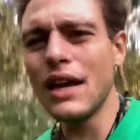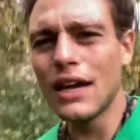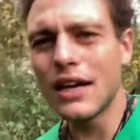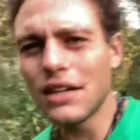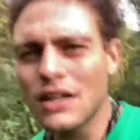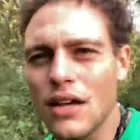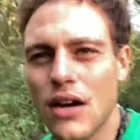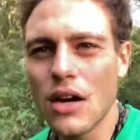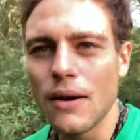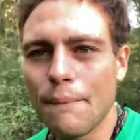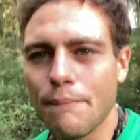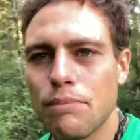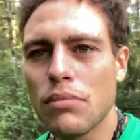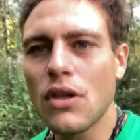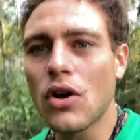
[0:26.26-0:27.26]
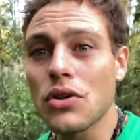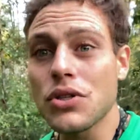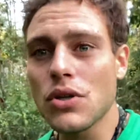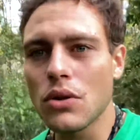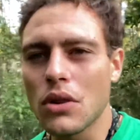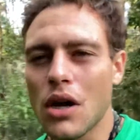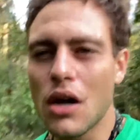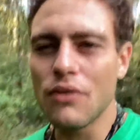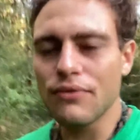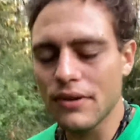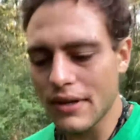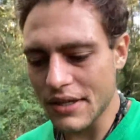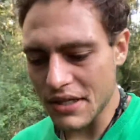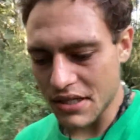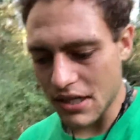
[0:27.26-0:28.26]
and um, also love
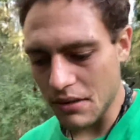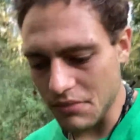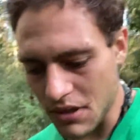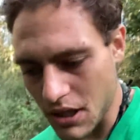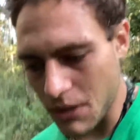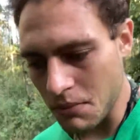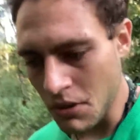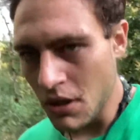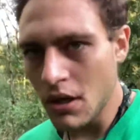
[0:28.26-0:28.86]
at the same time.